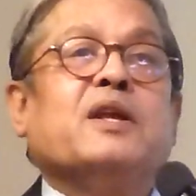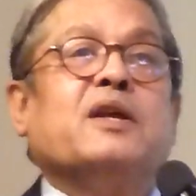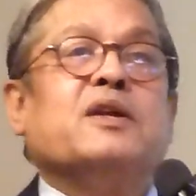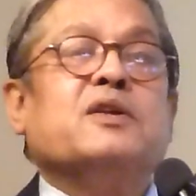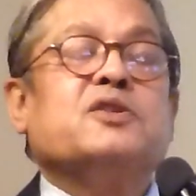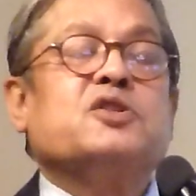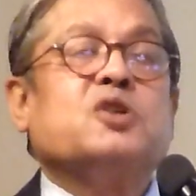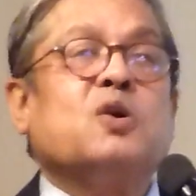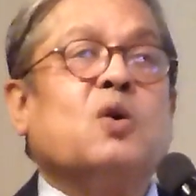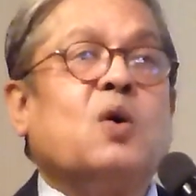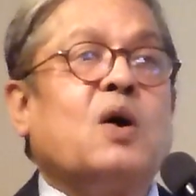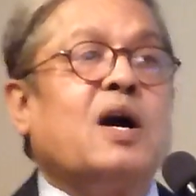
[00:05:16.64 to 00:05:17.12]

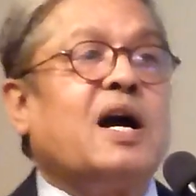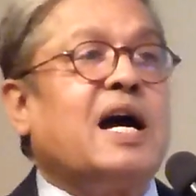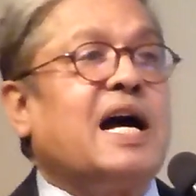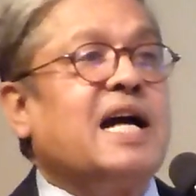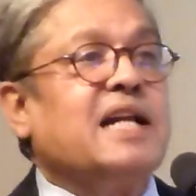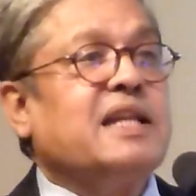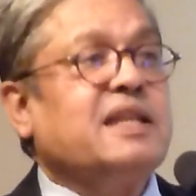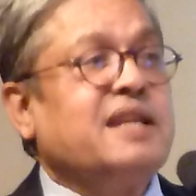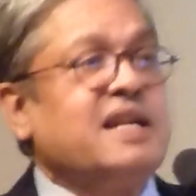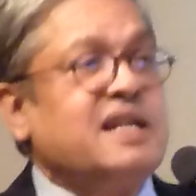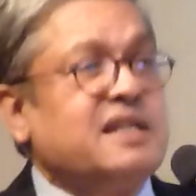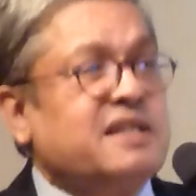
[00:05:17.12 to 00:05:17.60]
So
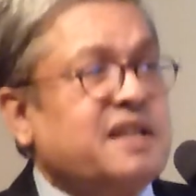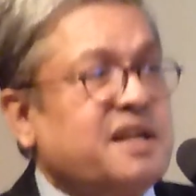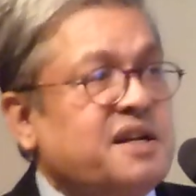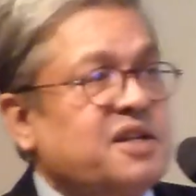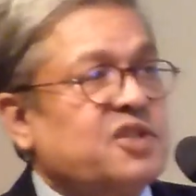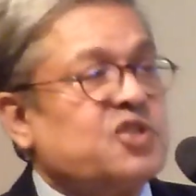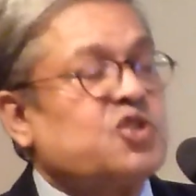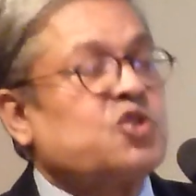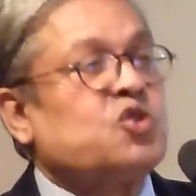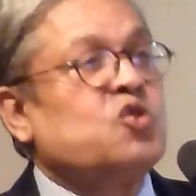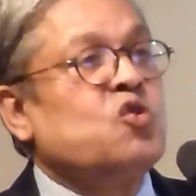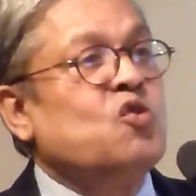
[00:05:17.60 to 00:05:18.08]
I think there
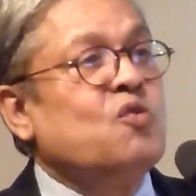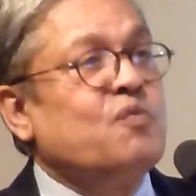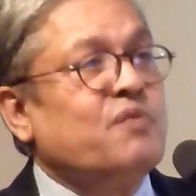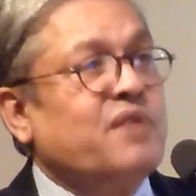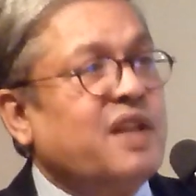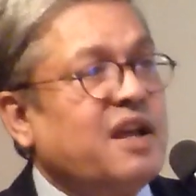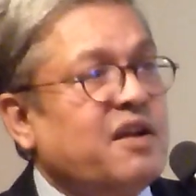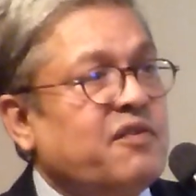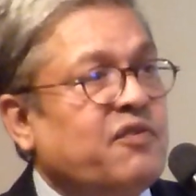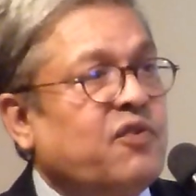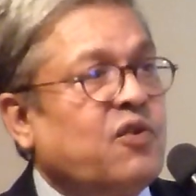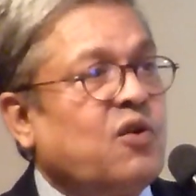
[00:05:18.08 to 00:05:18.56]
is room,
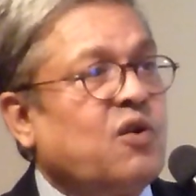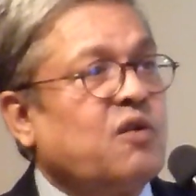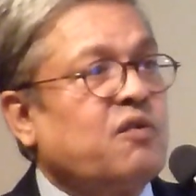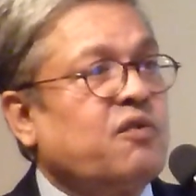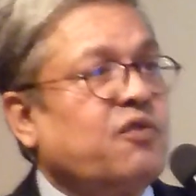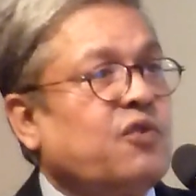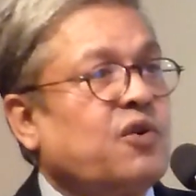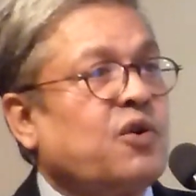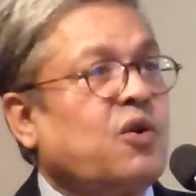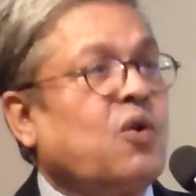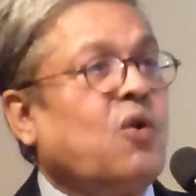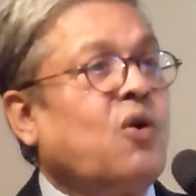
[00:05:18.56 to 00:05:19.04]
therefore,
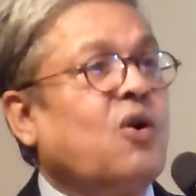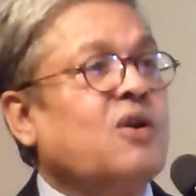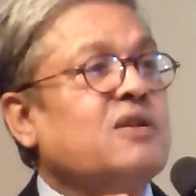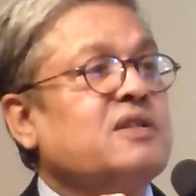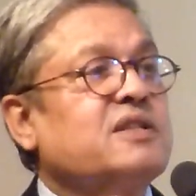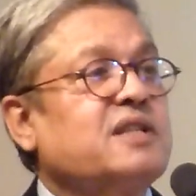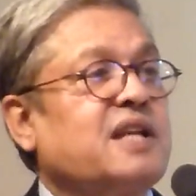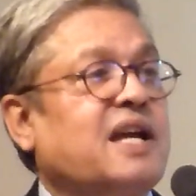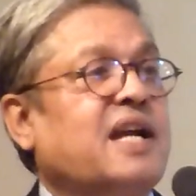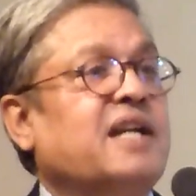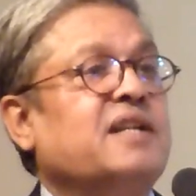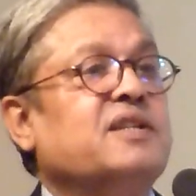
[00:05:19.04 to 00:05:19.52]
for all
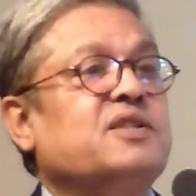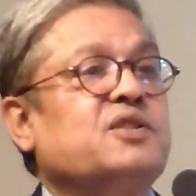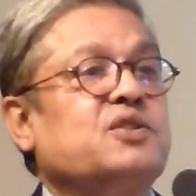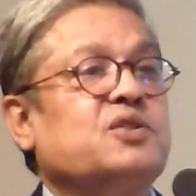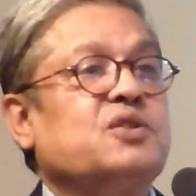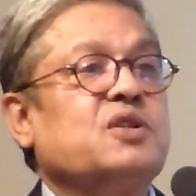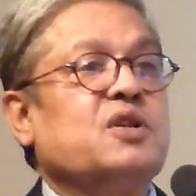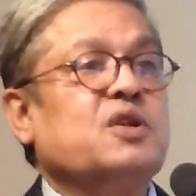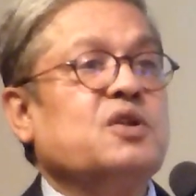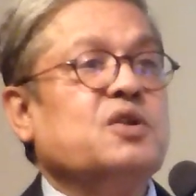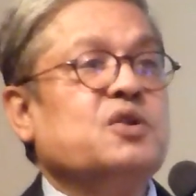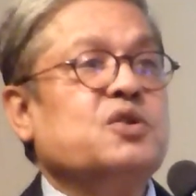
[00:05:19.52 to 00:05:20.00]

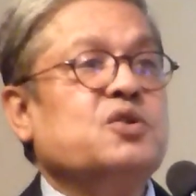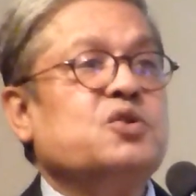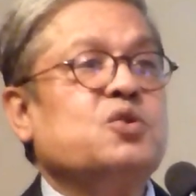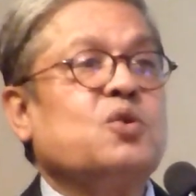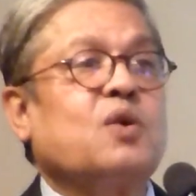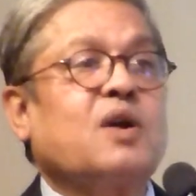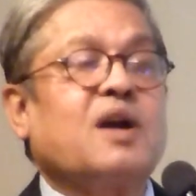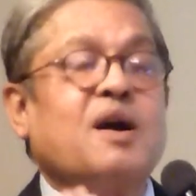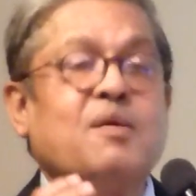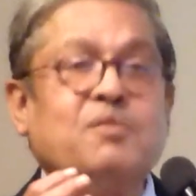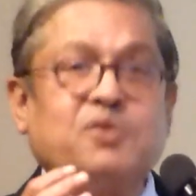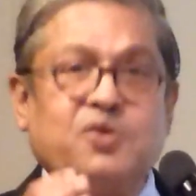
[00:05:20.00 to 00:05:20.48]
sides
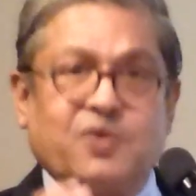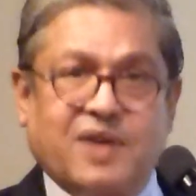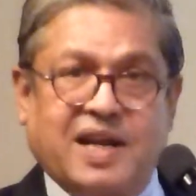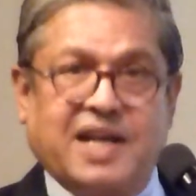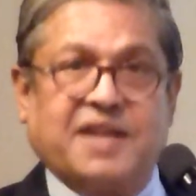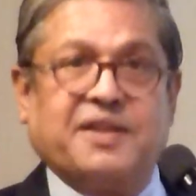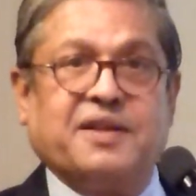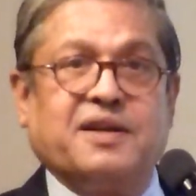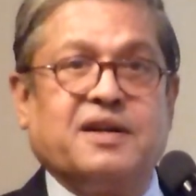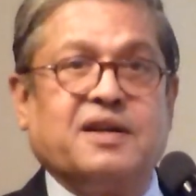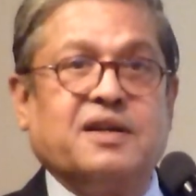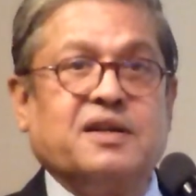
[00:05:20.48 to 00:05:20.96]
to come
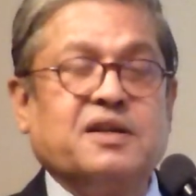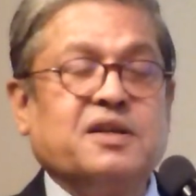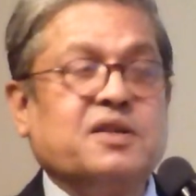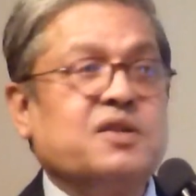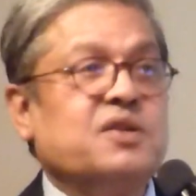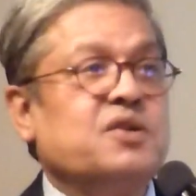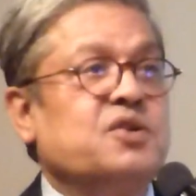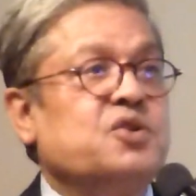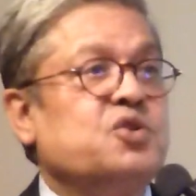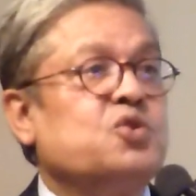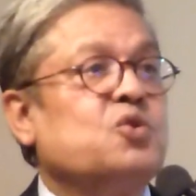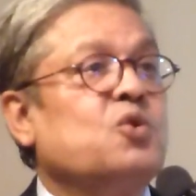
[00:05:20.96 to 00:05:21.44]
together,
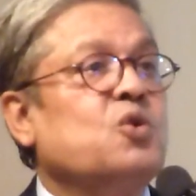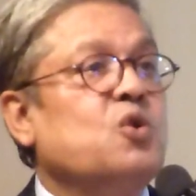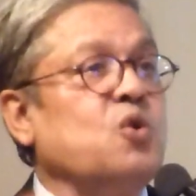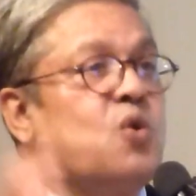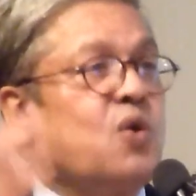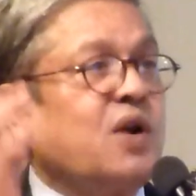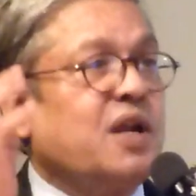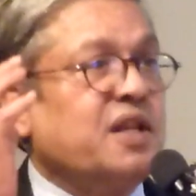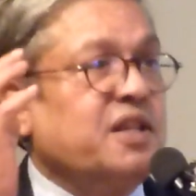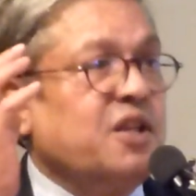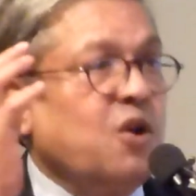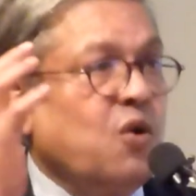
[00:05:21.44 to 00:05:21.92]
to
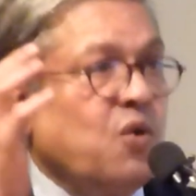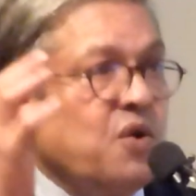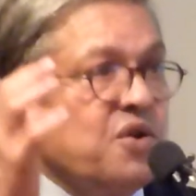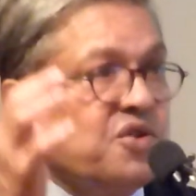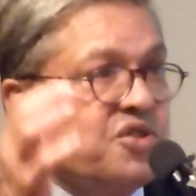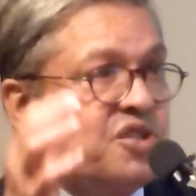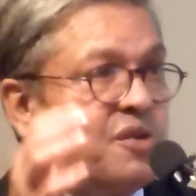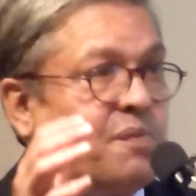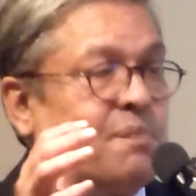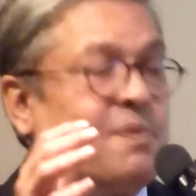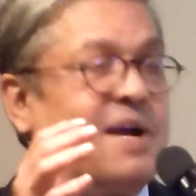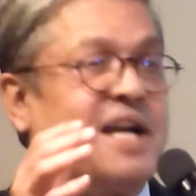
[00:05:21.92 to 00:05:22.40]
look at the
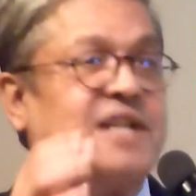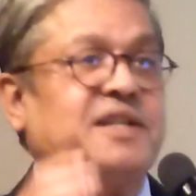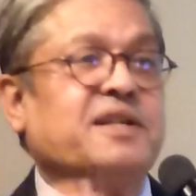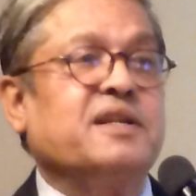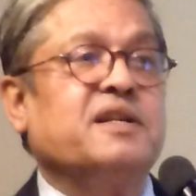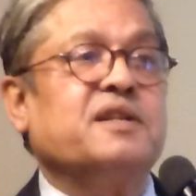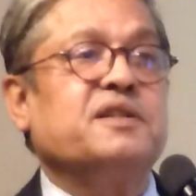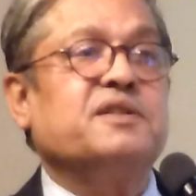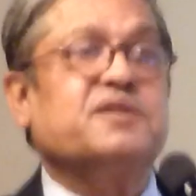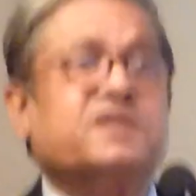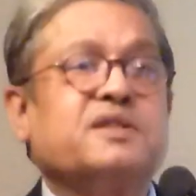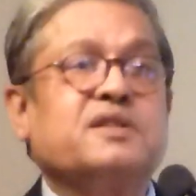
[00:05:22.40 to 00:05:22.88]
ownership
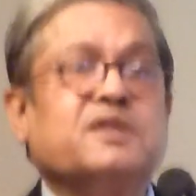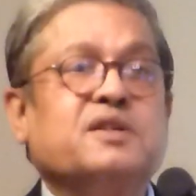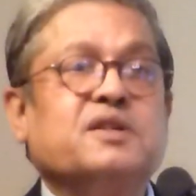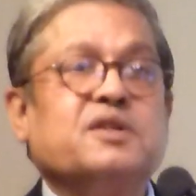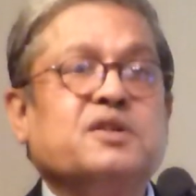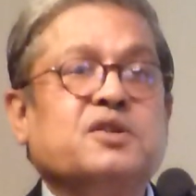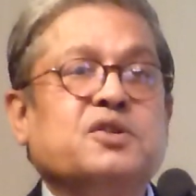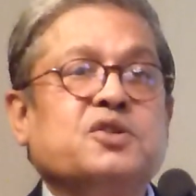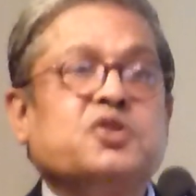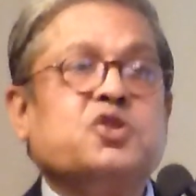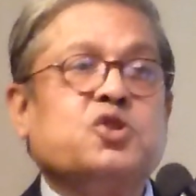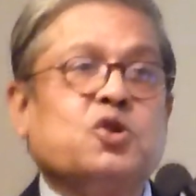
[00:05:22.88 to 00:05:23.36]
patterns,
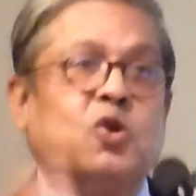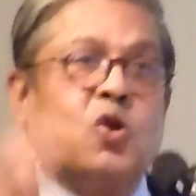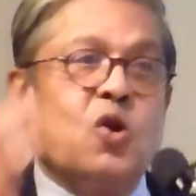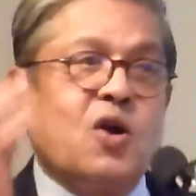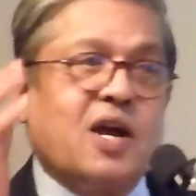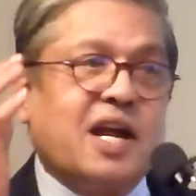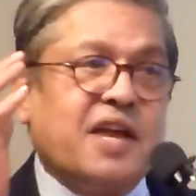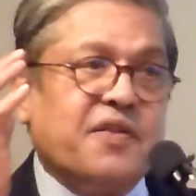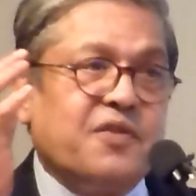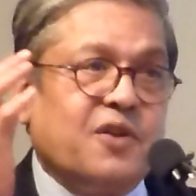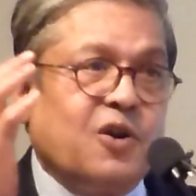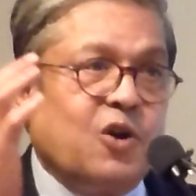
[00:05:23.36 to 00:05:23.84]
to
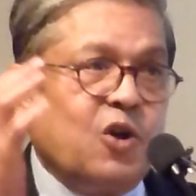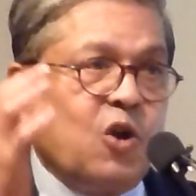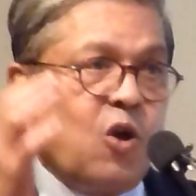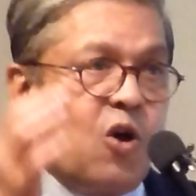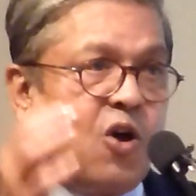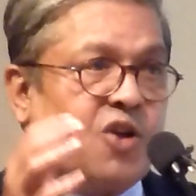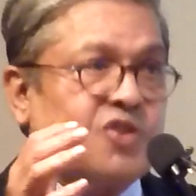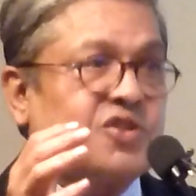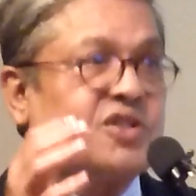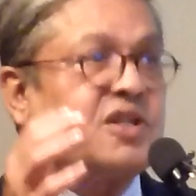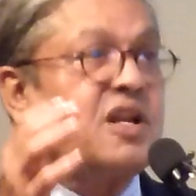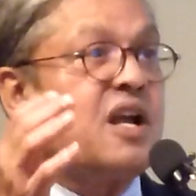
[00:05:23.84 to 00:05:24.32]
look at the
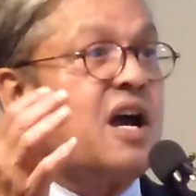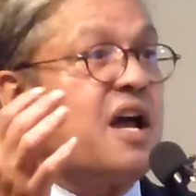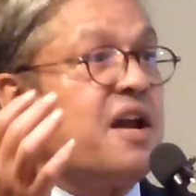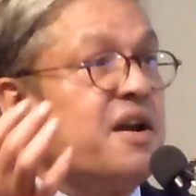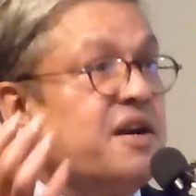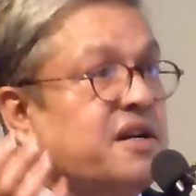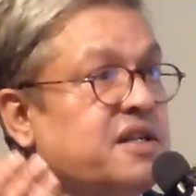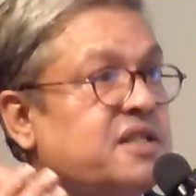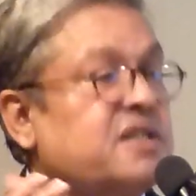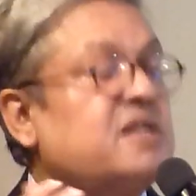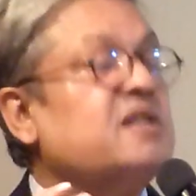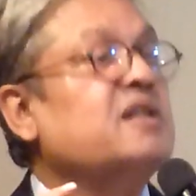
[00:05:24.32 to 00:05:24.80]
laws,
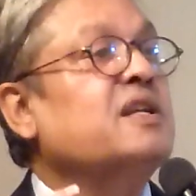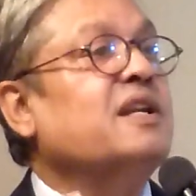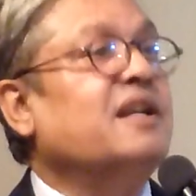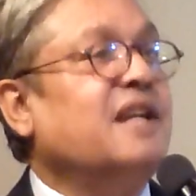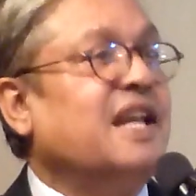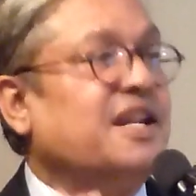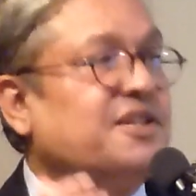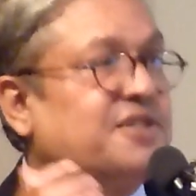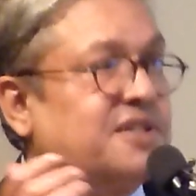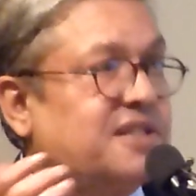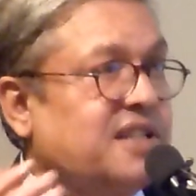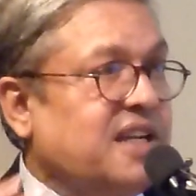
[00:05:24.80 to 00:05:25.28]
current
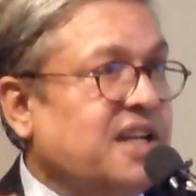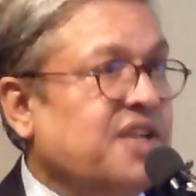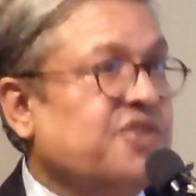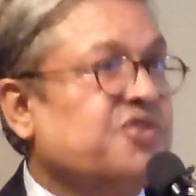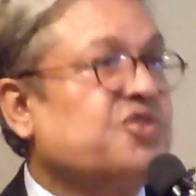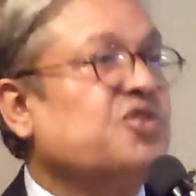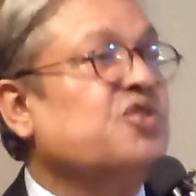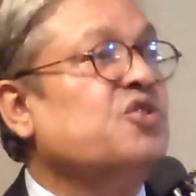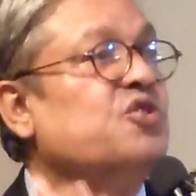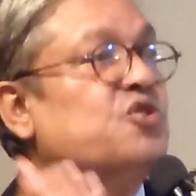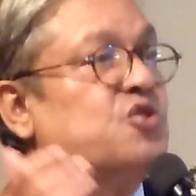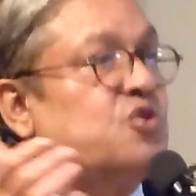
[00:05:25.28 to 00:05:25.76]

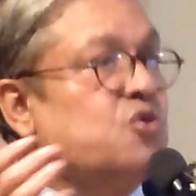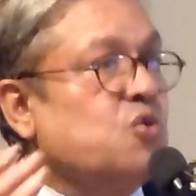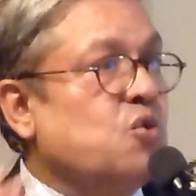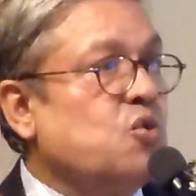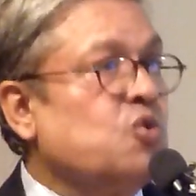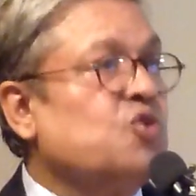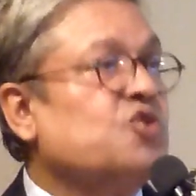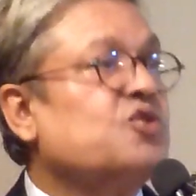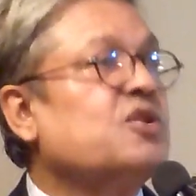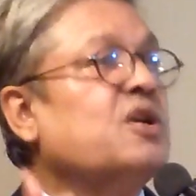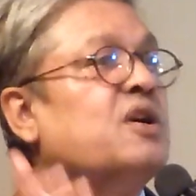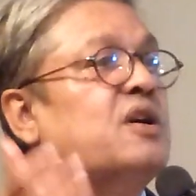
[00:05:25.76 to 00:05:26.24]
legislation,
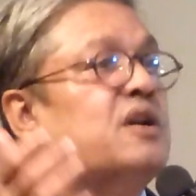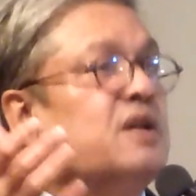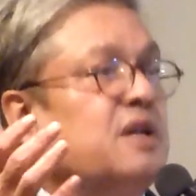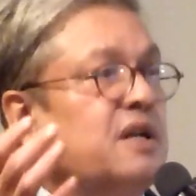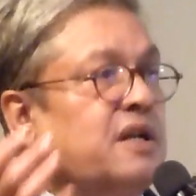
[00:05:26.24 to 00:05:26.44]
rules